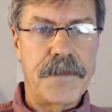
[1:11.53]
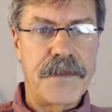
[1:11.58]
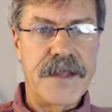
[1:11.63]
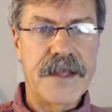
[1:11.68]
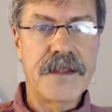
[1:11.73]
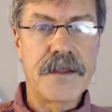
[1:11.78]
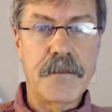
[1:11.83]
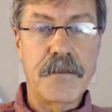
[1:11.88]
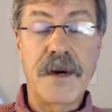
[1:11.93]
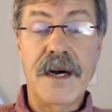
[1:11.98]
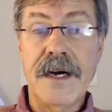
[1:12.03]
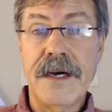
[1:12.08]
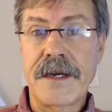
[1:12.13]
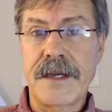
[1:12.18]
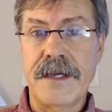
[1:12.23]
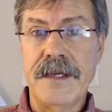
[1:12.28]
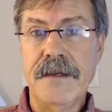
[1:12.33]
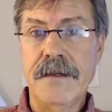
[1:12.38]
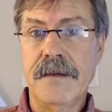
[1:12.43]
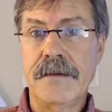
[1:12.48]
In the
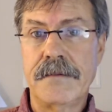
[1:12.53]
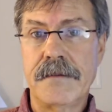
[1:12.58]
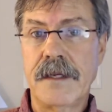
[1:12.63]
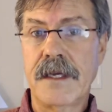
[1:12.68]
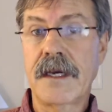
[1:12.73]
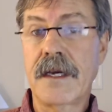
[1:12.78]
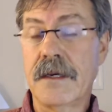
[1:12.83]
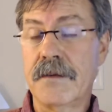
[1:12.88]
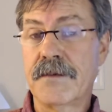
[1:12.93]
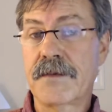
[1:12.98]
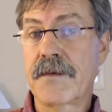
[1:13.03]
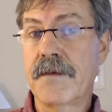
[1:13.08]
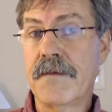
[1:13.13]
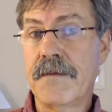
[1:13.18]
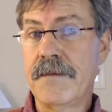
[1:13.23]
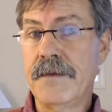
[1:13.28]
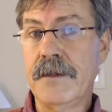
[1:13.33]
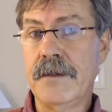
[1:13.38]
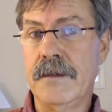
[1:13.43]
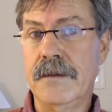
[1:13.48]
body, it comes from
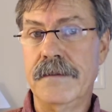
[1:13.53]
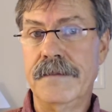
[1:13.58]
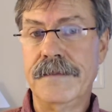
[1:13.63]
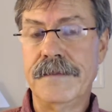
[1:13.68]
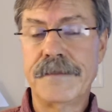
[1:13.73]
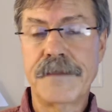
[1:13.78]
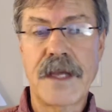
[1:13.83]
food.